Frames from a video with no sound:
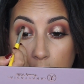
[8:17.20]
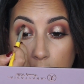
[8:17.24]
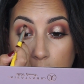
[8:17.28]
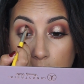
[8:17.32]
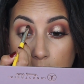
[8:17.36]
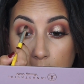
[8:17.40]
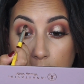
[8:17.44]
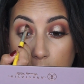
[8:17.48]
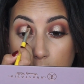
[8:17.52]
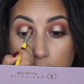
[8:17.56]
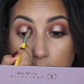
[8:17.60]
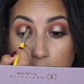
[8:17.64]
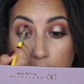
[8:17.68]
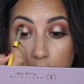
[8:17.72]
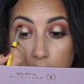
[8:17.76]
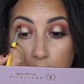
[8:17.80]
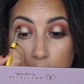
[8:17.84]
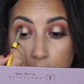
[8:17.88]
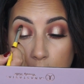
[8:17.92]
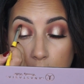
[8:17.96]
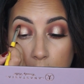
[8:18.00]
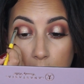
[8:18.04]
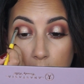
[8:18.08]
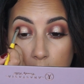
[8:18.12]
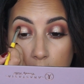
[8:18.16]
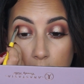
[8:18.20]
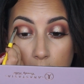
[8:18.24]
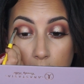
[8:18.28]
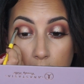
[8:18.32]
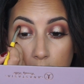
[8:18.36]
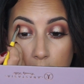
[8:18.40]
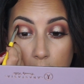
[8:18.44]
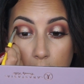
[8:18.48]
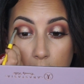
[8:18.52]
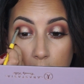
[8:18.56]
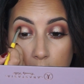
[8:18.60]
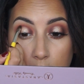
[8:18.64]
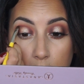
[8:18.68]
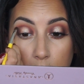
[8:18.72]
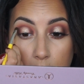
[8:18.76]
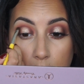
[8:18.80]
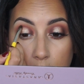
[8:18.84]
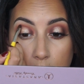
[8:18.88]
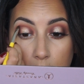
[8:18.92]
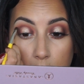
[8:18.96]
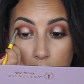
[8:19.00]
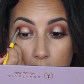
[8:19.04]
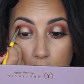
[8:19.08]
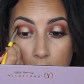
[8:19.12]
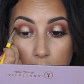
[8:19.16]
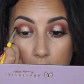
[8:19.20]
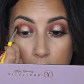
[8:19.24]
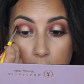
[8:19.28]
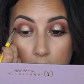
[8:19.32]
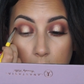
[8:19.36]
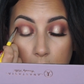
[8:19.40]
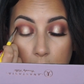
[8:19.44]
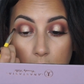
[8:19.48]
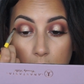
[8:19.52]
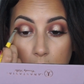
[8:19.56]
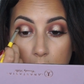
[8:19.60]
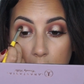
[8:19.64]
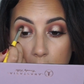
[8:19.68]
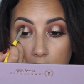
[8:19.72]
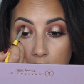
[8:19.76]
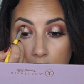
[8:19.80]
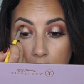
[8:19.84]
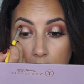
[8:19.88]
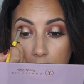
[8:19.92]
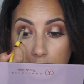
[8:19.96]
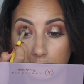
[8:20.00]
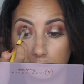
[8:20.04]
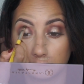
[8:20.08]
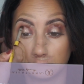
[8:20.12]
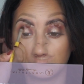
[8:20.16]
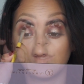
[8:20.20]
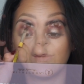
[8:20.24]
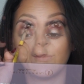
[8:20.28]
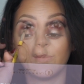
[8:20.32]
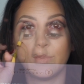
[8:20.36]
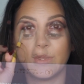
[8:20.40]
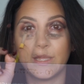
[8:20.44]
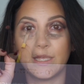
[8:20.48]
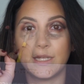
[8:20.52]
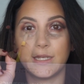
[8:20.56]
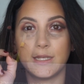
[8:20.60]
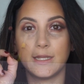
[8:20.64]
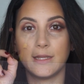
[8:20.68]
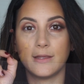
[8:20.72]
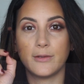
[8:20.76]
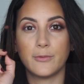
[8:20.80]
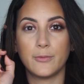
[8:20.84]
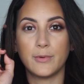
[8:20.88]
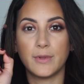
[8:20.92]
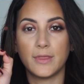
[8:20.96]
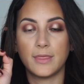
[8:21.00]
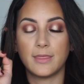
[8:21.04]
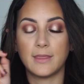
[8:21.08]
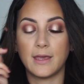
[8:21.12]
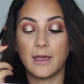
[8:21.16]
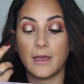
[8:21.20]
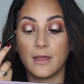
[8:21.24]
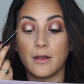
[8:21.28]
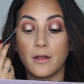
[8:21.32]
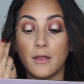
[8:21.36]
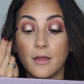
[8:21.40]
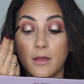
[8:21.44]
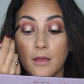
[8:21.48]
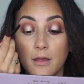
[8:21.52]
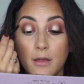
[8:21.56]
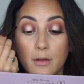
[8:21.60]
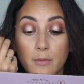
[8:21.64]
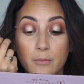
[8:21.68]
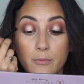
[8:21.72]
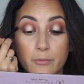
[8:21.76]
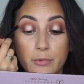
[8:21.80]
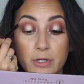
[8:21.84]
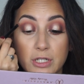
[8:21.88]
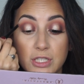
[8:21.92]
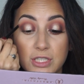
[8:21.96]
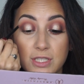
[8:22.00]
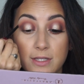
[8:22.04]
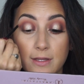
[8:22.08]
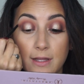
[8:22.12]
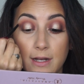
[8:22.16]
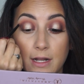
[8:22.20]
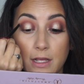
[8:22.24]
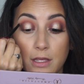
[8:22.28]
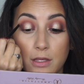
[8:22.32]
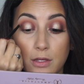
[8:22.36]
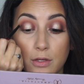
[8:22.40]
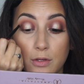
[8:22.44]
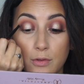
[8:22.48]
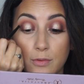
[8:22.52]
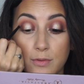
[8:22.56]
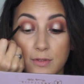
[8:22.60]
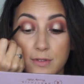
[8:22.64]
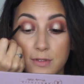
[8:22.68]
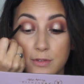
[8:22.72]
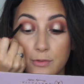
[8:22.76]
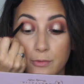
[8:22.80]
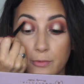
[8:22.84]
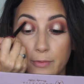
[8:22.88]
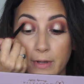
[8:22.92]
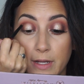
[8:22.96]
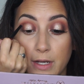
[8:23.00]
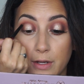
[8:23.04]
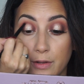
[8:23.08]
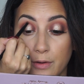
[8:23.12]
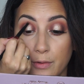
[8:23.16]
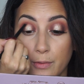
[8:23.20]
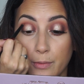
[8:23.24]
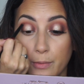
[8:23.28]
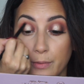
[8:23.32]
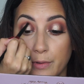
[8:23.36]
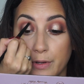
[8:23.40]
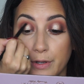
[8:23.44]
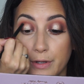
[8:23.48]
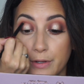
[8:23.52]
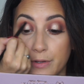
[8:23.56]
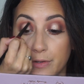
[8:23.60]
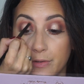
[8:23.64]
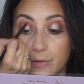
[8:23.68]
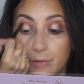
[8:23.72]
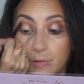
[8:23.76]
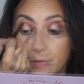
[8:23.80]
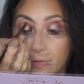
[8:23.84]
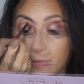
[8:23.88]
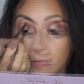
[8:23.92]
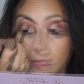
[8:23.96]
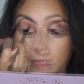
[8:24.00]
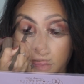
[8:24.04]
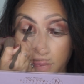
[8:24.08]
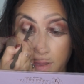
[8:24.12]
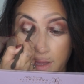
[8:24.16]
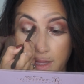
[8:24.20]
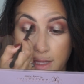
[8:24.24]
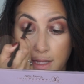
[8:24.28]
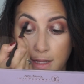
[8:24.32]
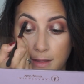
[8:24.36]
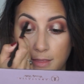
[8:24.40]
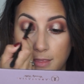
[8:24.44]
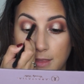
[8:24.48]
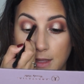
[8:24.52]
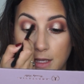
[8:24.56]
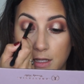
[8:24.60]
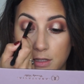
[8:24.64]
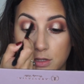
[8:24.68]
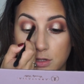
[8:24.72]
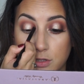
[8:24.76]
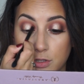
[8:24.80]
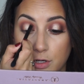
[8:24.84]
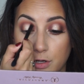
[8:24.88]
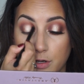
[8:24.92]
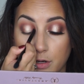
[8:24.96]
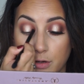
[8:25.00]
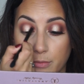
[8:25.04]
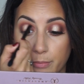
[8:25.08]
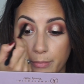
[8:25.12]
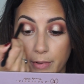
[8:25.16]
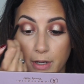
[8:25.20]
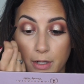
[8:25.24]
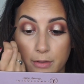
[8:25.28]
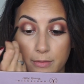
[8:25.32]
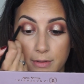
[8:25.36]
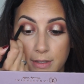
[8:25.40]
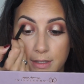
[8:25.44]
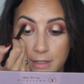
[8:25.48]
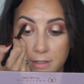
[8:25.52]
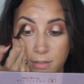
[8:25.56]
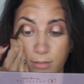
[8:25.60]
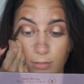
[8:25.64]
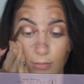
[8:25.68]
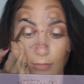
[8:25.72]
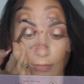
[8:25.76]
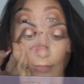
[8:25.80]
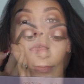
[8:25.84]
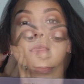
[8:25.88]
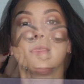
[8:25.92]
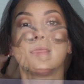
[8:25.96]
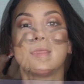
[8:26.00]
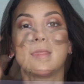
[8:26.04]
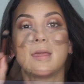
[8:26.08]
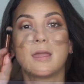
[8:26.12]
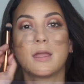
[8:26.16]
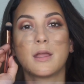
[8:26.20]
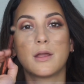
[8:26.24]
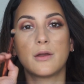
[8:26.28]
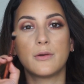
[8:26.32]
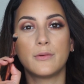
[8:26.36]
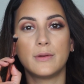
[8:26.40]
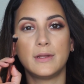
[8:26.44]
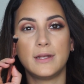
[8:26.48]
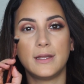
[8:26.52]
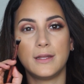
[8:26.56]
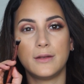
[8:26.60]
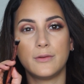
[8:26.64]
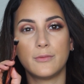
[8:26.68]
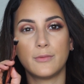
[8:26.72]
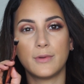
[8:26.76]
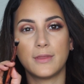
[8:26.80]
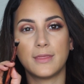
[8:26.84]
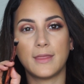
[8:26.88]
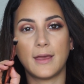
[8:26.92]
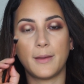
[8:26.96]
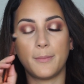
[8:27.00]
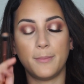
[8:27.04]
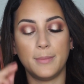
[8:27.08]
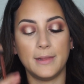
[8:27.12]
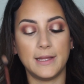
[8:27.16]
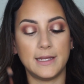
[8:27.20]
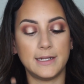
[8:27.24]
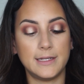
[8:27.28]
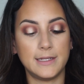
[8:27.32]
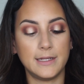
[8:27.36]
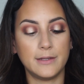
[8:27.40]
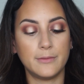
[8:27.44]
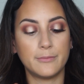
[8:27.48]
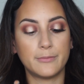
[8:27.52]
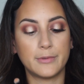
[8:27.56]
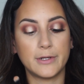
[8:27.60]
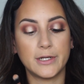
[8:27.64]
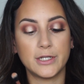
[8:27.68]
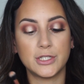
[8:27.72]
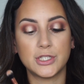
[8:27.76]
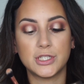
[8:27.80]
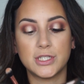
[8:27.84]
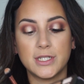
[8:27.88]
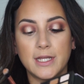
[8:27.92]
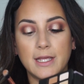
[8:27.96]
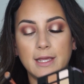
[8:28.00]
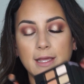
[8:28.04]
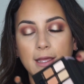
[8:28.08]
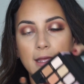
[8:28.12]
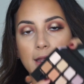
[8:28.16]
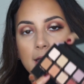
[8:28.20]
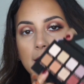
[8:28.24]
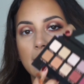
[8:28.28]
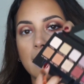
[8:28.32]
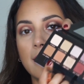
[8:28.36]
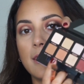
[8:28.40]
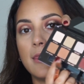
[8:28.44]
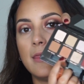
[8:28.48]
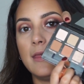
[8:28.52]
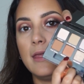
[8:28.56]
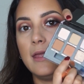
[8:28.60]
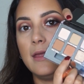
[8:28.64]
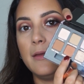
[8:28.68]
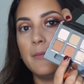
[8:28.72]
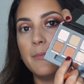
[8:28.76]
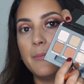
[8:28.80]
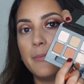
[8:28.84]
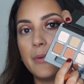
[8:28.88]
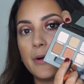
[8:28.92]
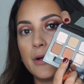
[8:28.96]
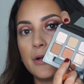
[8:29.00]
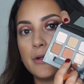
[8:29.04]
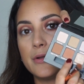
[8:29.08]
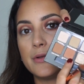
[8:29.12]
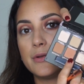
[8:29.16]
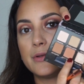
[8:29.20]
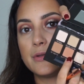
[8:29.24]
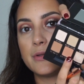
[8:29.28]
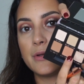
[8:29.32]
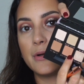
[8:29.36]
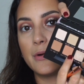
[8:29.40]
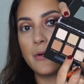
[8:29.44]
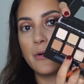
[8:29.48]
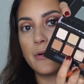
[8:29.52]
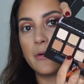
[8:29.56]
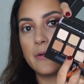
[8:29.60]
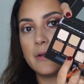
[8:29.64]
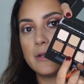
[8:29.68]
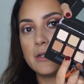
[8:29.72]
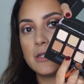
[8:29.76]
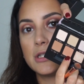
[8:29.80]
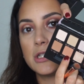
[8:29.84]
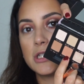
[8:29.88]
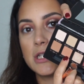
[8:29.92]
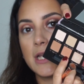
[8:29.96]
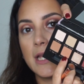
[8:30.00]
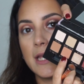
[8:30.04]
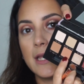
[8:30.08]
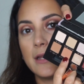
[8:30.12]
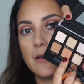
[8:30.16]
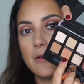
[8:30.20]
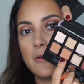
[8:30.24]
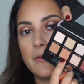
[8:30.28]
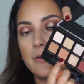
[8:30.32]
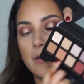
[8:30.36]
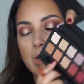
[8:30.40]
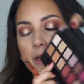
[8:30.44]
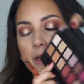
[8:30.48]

Taking some of that into the crease and on my inner corner and blending with that brush that I used, Red Ochre. Blend that dark brown in. Then going in with that blending brush and the burnt orange shade over